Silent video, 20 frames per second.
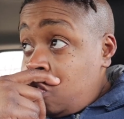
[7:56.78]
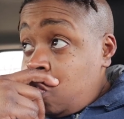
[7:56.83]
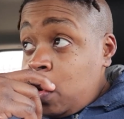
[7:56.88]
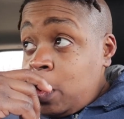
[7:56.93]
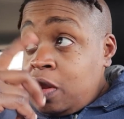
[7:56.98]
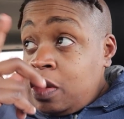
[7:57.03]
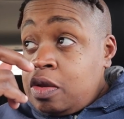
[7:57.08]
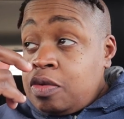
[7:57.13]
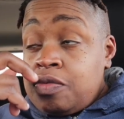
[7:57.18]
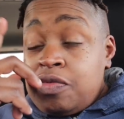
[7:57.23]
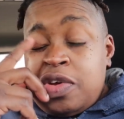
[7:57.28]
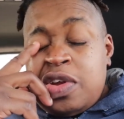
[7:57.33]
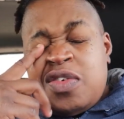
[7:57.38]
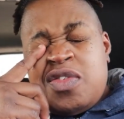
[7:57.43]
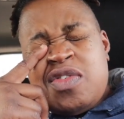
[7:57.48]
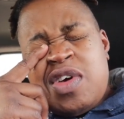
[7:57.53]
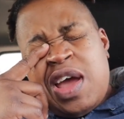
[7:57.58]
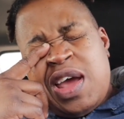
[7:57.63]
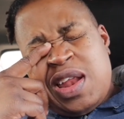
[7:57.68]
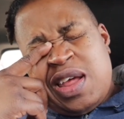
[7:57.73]
waiting for
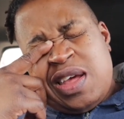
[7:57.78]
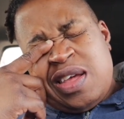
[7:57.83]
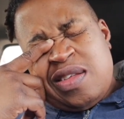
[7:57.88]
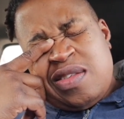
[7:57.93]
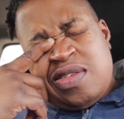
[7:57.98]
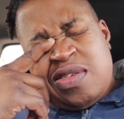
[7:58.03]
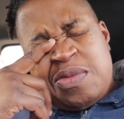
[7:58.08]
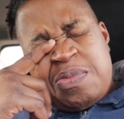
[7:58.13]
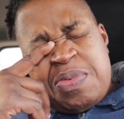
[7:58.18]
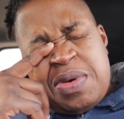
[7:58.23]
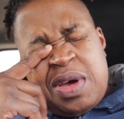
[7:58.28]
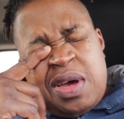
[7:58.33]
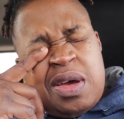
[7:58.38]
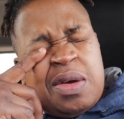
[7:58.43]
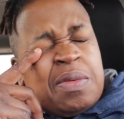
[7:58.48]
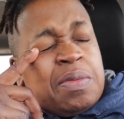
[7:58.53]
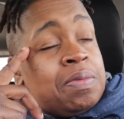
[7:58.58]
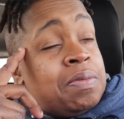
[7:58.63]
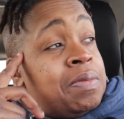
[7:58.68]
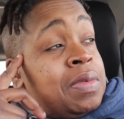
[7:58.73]
the Rite Aid to pick
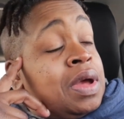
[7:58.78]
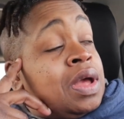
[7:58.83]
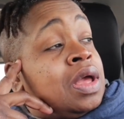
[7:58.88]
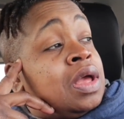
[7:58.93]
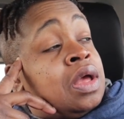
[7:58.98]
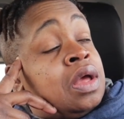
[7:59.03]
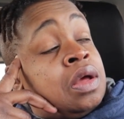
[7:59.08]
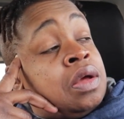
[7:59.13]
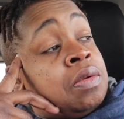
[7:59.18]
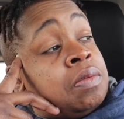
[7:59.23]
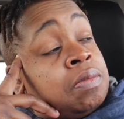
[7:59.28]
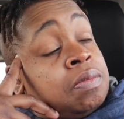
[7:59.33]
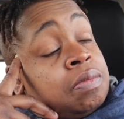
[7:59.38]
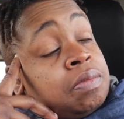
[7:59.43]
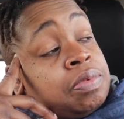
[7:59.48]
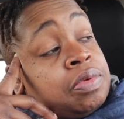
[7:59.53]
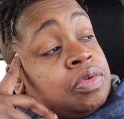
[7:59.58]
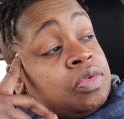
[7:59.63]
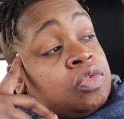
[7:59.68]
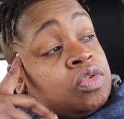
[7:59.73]
up my
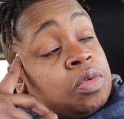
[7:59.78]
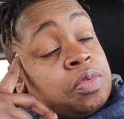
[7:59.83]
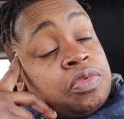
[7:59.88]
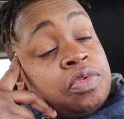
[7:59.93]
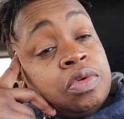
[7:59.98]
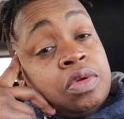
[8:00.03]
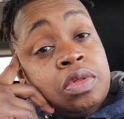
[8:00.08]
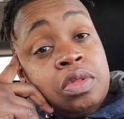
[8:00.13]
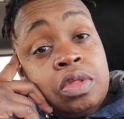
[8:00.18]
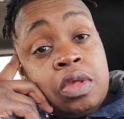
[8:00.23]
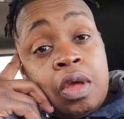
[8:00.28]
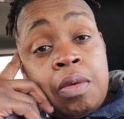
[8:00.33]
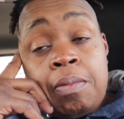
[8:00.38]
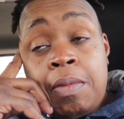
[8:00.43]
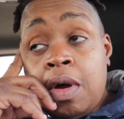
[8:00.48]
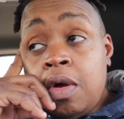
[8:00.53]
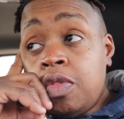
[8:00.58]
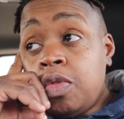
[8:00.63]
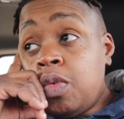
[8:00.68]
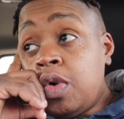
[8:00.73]
prescription, that
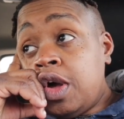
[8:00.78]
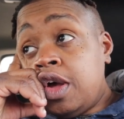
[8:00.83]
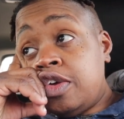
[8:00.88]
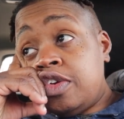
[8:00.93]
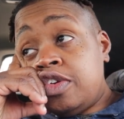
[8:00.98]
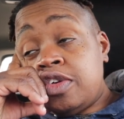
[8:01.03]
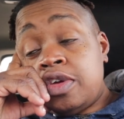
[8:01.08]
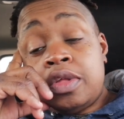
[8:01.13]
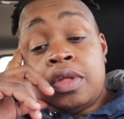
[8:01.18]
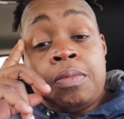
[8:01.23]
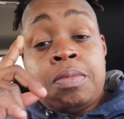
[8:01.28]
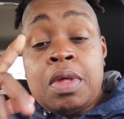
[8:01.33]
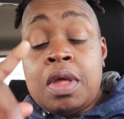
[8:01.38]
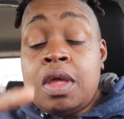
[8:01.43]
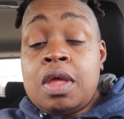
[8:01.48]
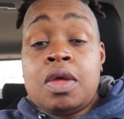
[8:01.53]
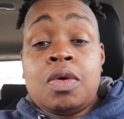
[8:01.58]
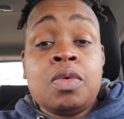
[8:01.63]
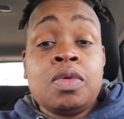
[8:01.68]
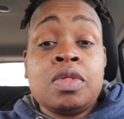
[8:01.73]
mouthwash. 'Cause I'm
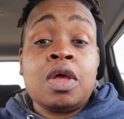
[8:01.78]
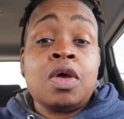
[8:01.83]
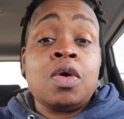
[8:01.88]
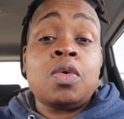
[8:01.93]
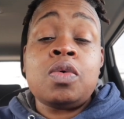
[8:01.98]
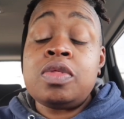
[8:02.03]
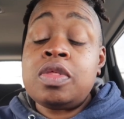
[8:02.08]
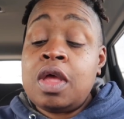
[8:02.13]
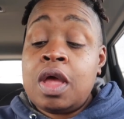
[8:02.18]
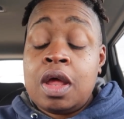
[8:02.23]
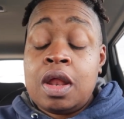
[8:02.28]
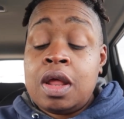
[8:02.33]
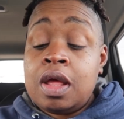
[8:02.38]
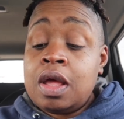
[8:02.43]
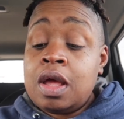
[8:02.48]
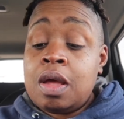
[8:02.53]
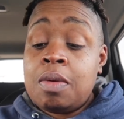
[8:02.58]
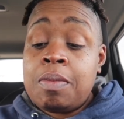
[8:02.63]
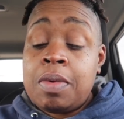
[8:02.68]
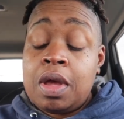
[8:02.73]
like, I go inside, I
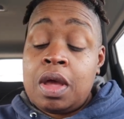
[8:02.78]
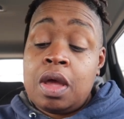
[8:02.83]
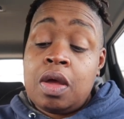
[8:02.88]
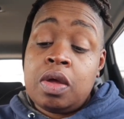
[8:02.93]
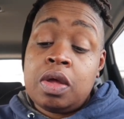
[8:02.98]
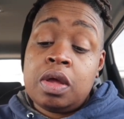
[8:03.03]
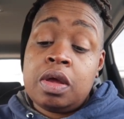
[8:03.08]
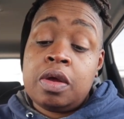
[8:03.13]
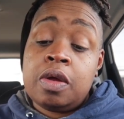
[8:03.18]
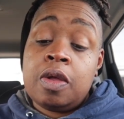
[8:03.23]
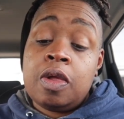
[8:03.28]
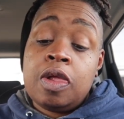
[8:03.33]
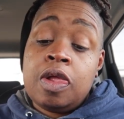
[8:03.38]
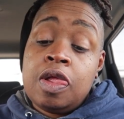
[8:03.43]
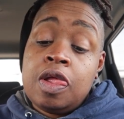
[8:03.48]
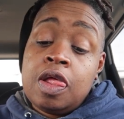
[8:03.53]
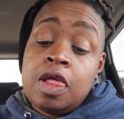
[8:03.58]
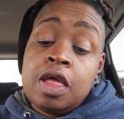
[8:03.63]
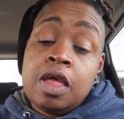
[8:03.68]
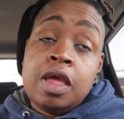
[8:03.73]
ain't come back out here.
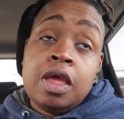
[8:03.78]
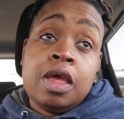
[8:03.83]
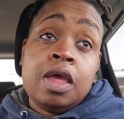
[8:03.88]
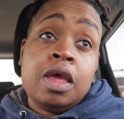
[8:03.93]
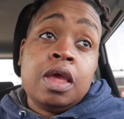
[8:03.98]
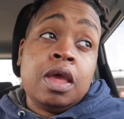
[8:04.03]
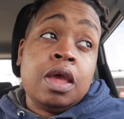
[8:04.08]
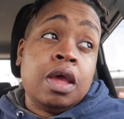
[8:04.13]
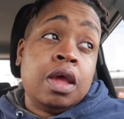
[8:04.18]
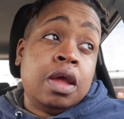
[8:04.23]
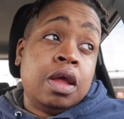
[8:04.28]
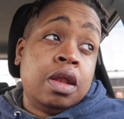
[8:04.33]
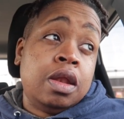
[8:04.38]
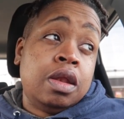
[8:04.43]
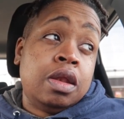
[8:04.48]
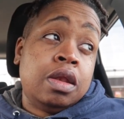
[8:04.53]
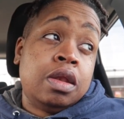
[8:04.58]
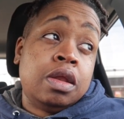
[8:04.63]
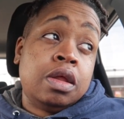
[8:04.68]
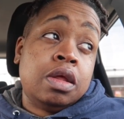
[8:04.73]

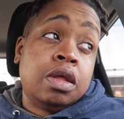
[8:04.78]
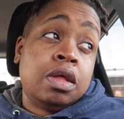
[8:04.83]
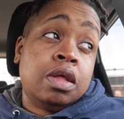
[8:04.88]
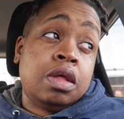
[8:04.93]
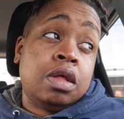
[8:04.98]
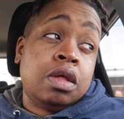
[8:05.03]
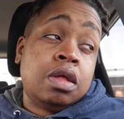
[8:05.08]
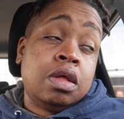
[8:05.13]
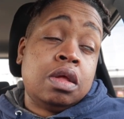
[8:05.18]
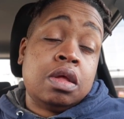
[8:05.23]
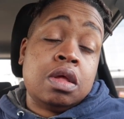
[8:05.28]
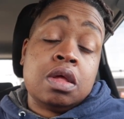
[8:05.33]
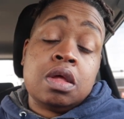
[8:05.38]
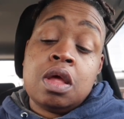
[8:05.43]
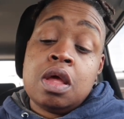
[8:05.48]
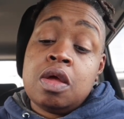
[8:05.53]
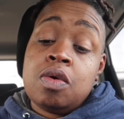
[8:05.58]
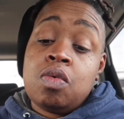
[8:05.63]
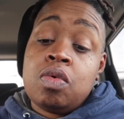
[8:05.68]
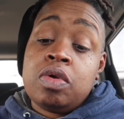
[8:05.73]
And
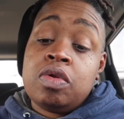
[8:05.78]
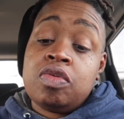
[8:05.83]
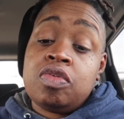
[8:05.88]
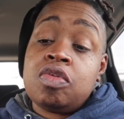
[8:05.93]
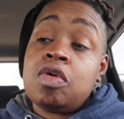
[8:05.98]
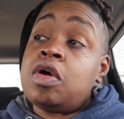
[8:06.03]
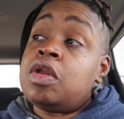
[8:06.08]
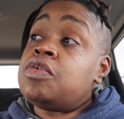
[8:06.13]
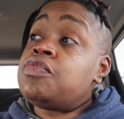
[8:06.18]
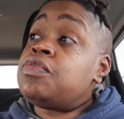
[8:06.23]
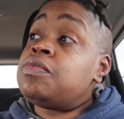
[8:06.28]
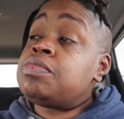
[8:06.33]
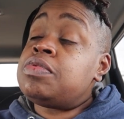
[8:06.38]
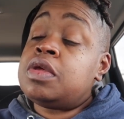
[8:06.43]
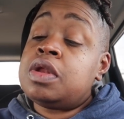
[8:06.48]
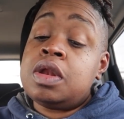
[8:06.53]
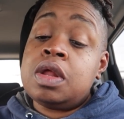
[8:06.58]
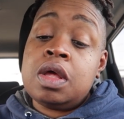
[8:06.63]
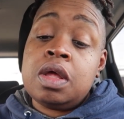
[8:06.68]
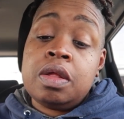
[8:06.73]
I want to start it from
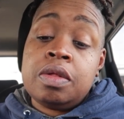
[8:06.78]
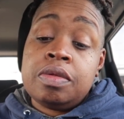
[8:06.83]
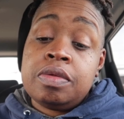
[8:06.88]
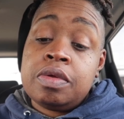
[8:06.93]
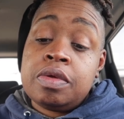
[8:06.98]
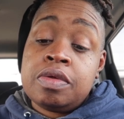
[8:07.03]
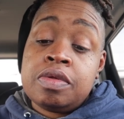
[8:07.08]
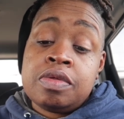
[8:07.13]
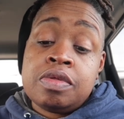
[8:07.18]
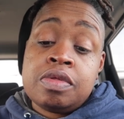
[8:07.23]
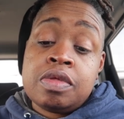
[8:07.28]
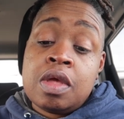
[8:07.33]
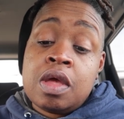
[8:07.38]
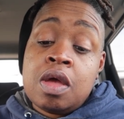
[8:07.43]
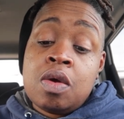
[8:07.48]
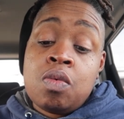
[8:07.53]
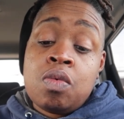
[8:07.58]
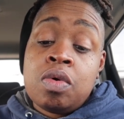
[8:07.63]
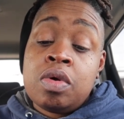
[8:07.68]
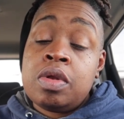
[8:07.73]
tonight because
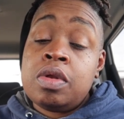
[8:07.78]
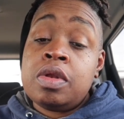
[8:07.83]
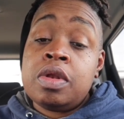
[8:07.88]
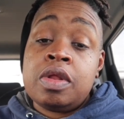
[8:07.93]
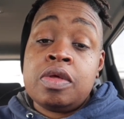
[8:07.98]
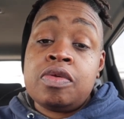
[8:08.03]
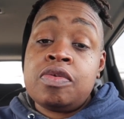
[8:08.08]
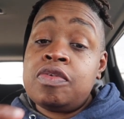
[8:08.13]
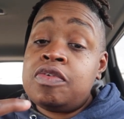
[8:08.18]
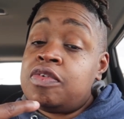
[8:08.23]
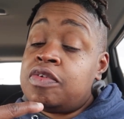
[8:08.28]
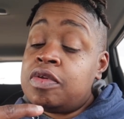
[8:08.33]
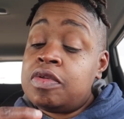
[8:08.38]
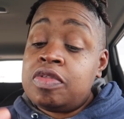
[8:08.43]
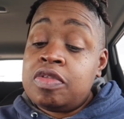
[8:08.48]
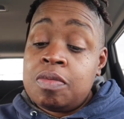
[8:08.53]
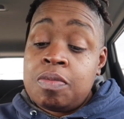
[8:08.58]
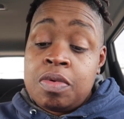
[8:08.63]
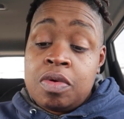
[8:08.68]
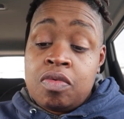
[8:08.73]
I want this
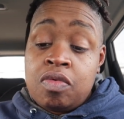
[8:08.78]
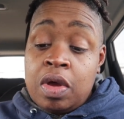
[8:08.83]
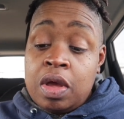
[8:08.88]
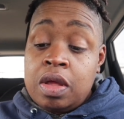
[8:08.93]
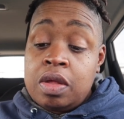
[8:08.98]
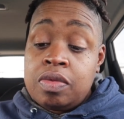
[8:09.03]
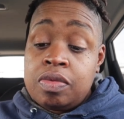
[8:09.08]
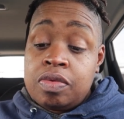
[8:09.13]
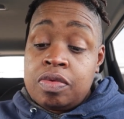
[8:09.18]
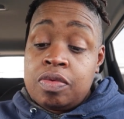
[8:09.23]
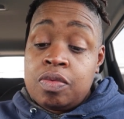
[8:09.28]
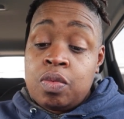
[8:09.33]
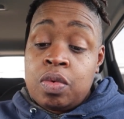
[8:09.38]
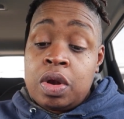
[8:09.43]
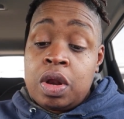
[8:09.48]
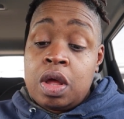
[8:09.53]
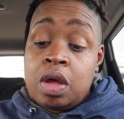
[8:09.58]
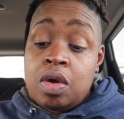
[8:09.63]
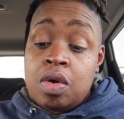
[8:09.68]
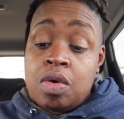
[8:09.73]
shit to be right
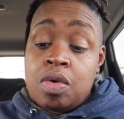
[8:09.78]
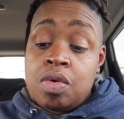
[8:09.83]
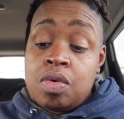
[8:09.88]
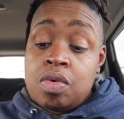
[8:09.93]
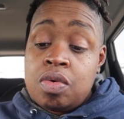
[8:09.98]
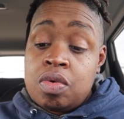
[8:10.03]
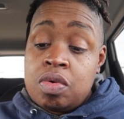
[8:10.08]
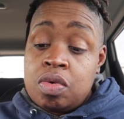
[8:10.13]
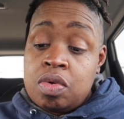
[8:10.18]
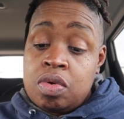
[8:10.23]
when I go